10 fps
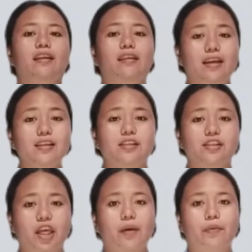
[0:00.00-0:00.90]

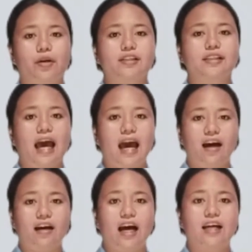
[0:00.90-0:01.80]
These chambers
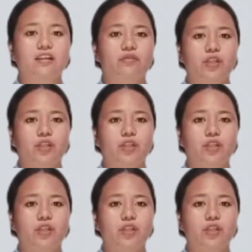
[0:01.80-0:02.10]
act as a